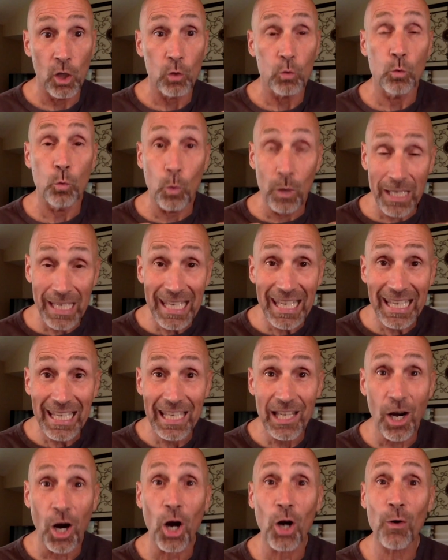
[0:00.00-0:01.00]

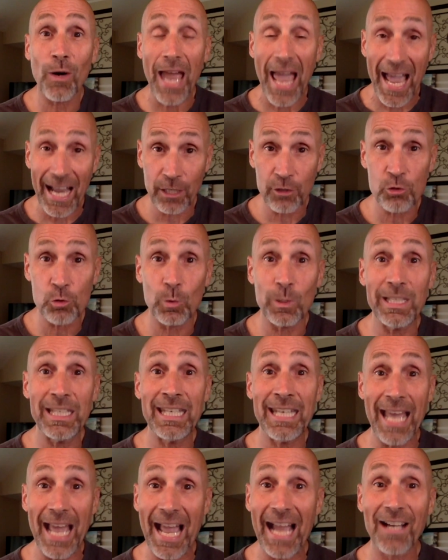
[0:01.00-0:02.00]
we are actually
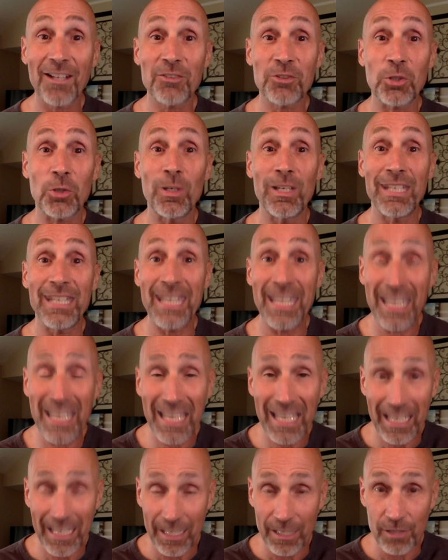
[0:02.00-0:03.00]
an actor in
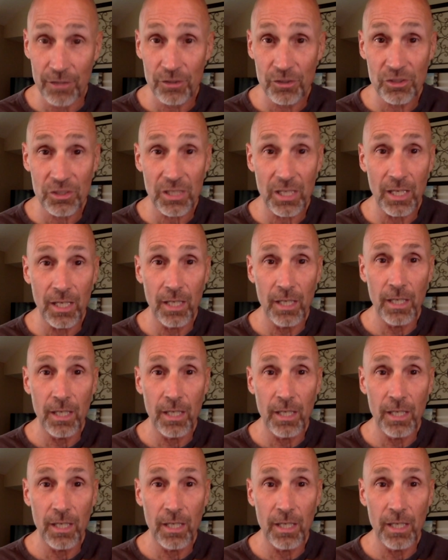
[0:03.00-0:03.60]
His,